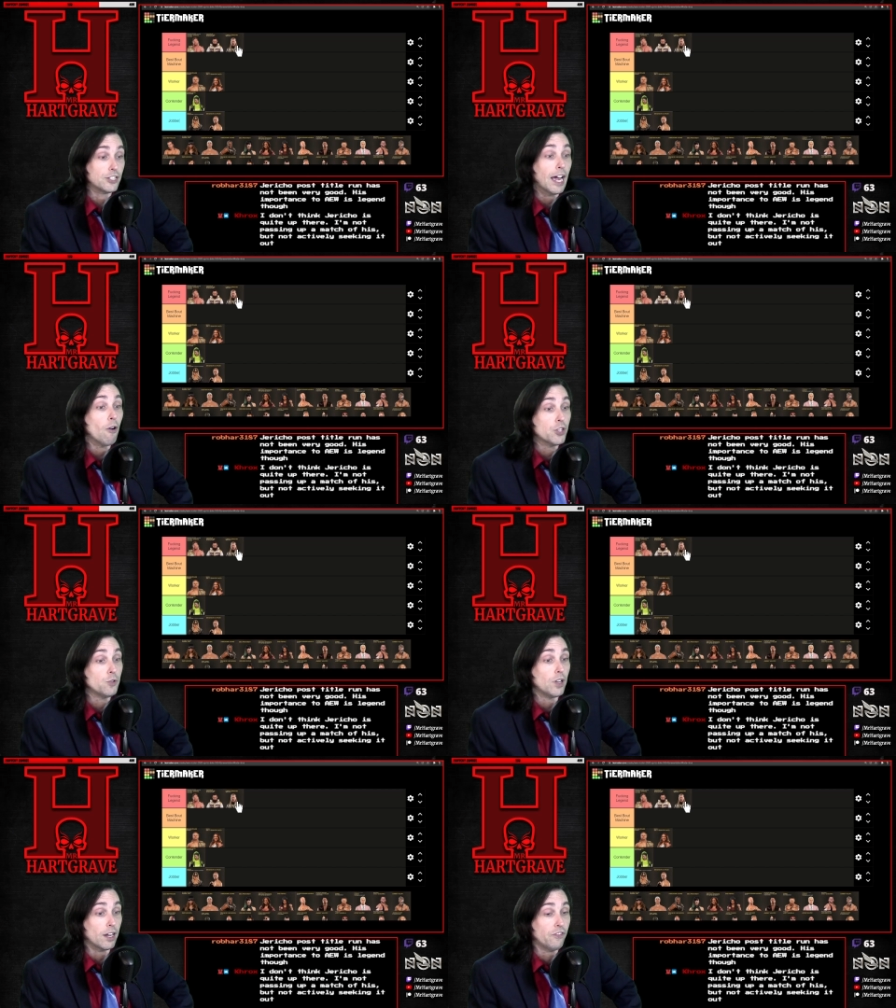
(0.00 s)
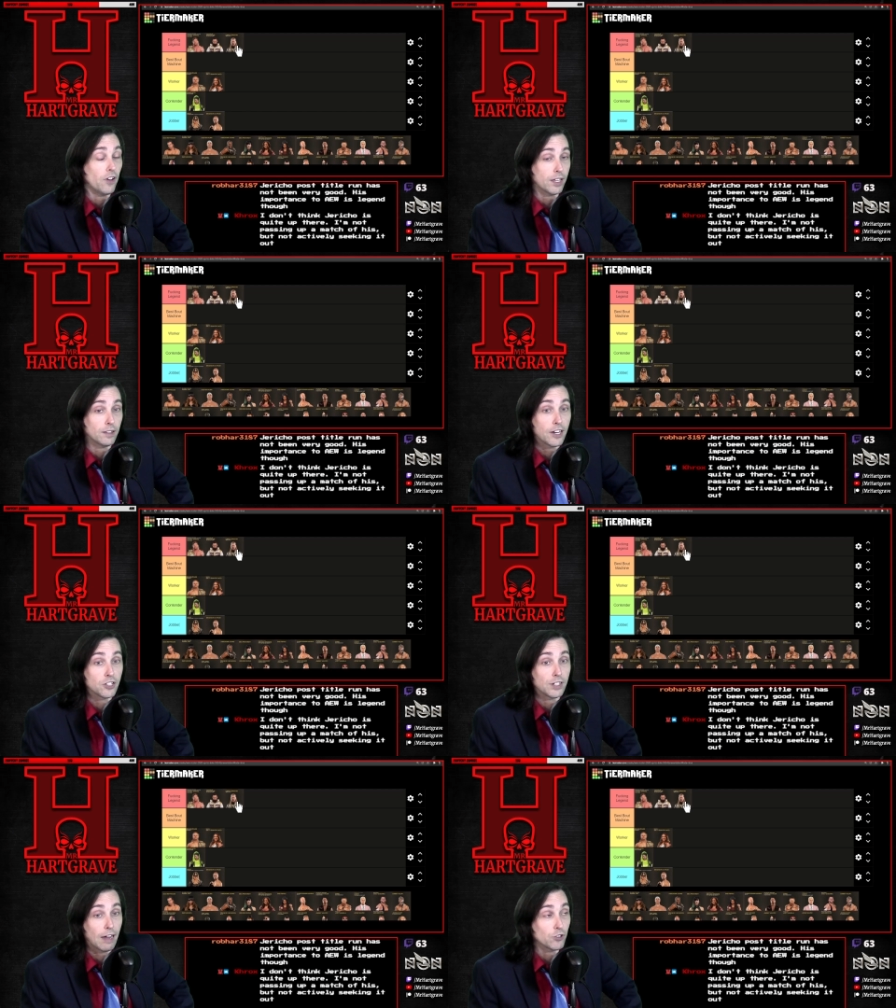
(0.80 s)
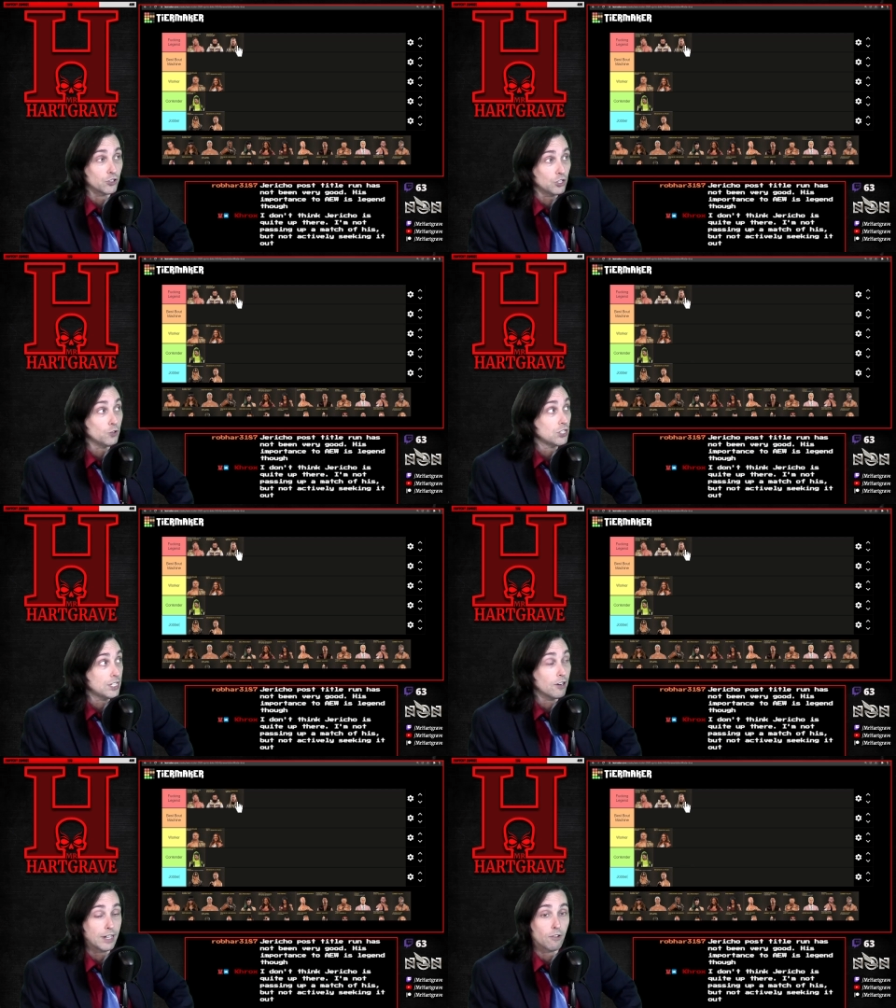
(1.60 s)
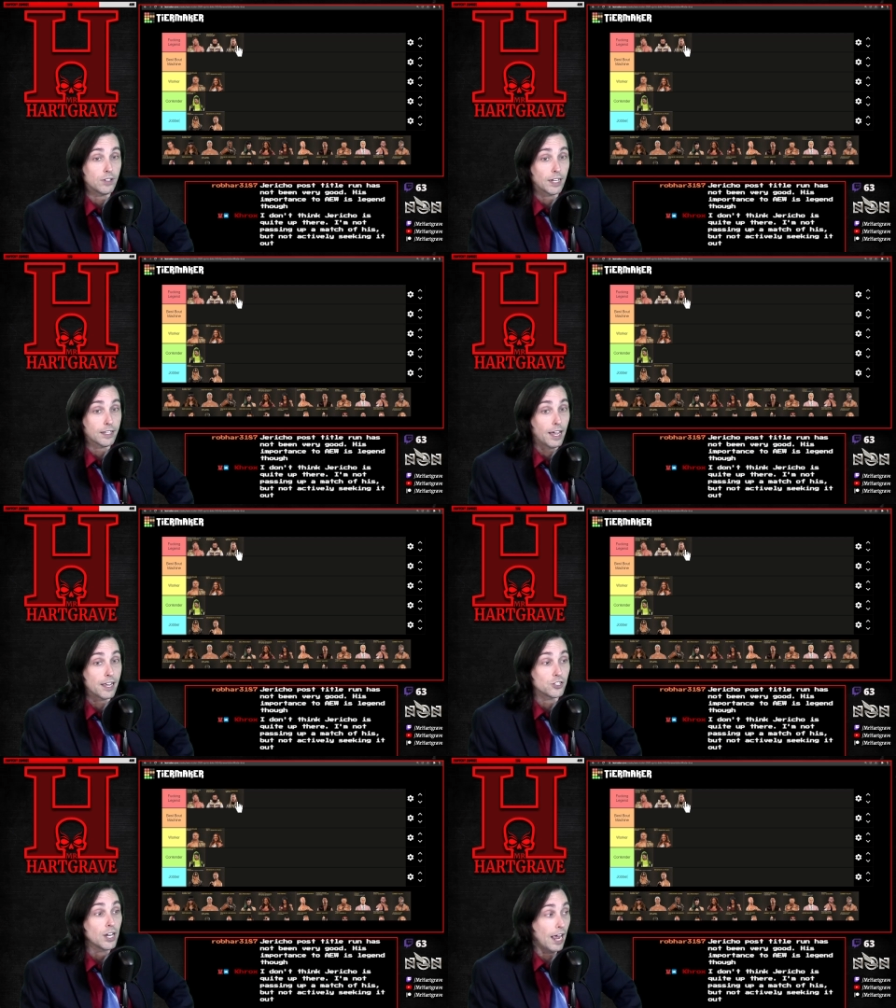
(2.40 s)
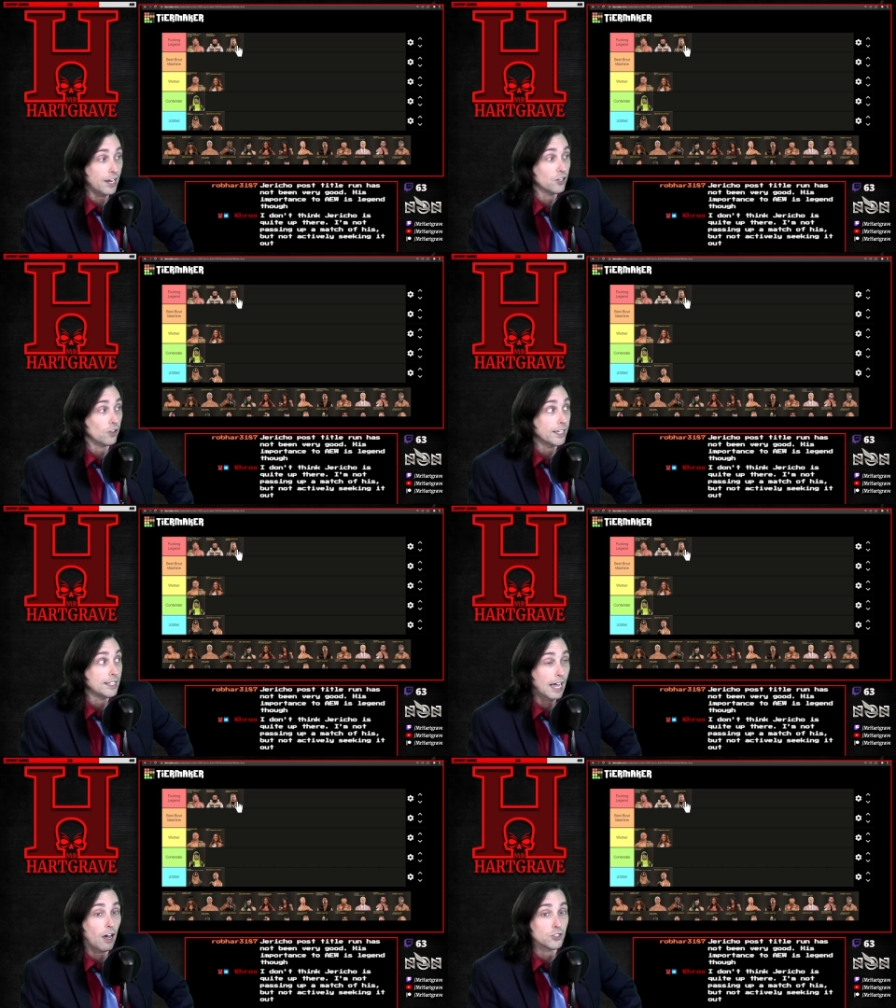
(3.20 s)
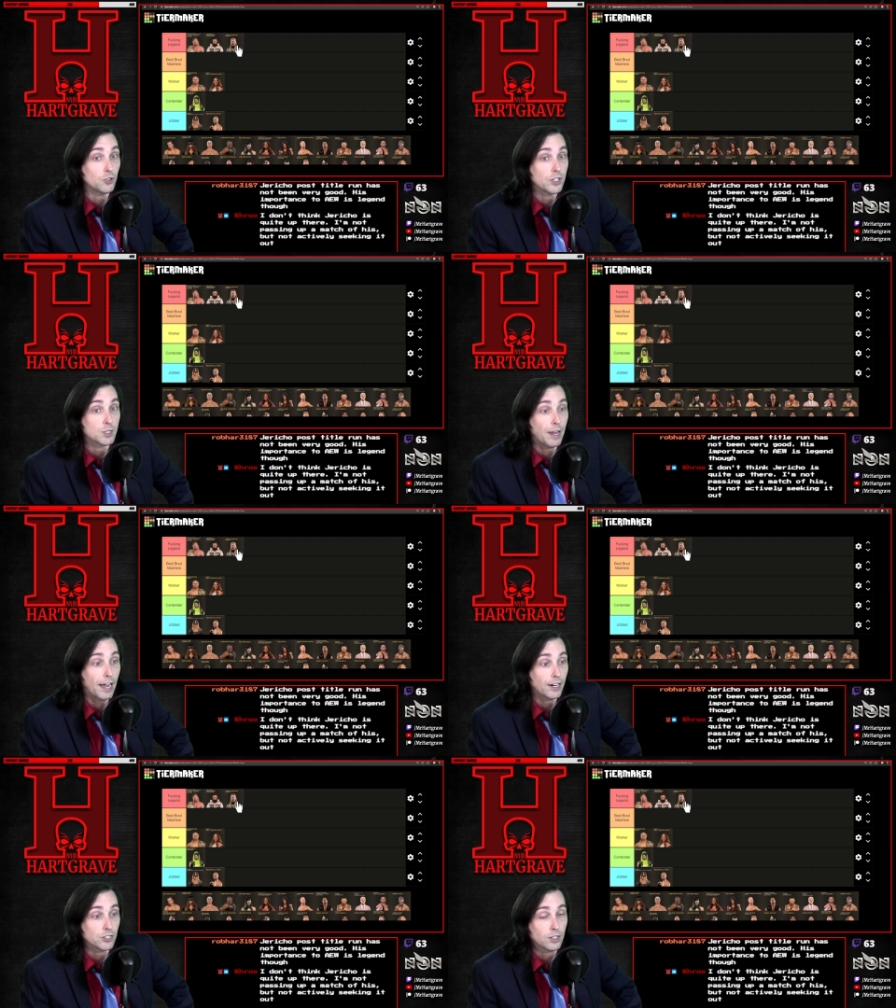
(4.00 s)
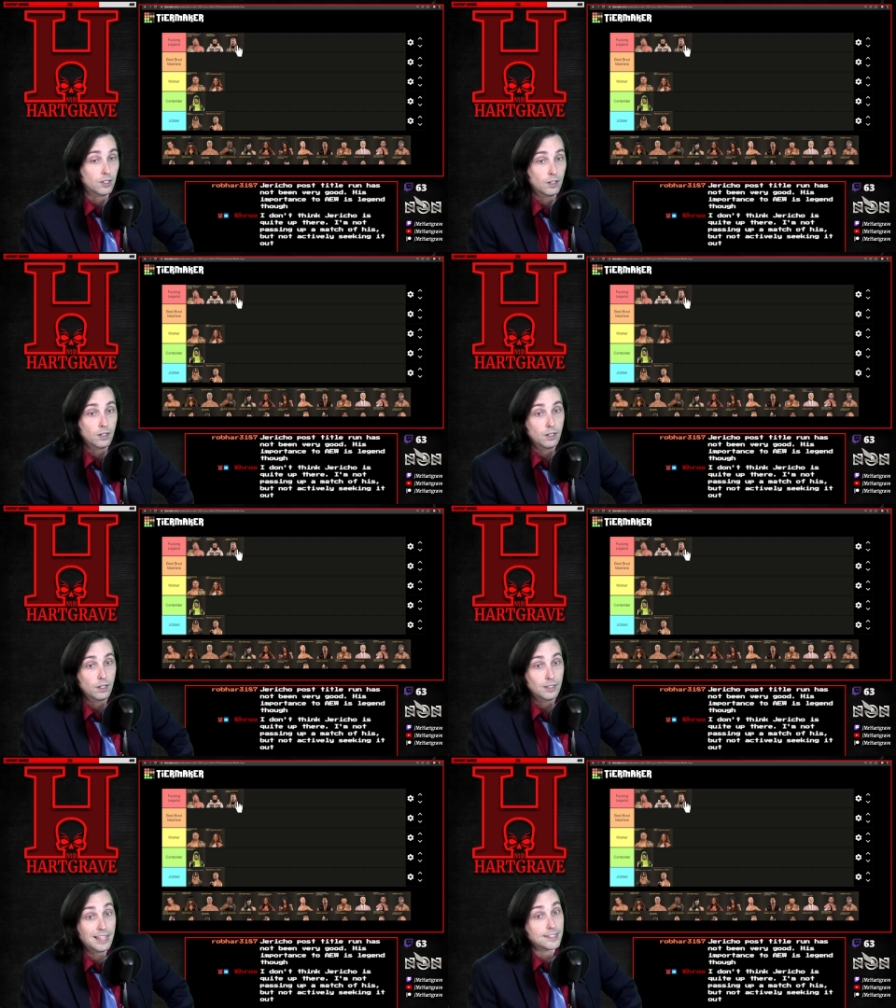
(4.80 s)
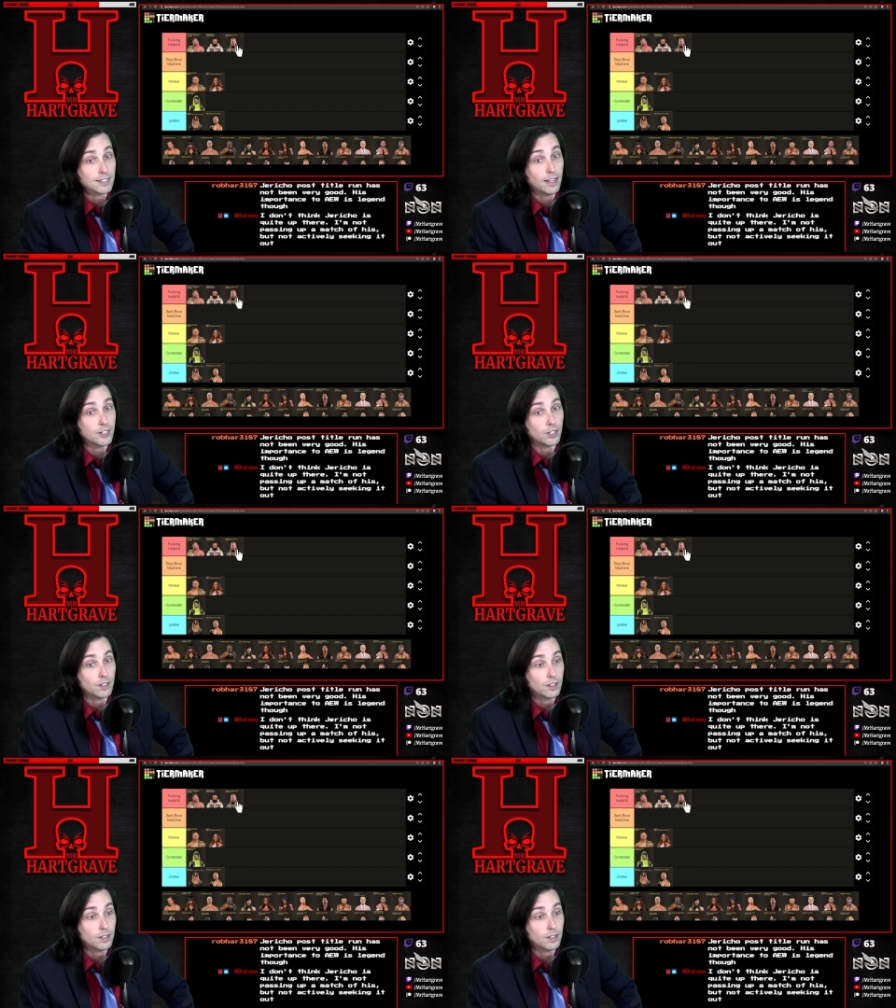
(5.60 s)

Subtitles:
How are you not a fucking legend after you stare down Nick Gage and you're like, yeah, I'll do this match? That's legend.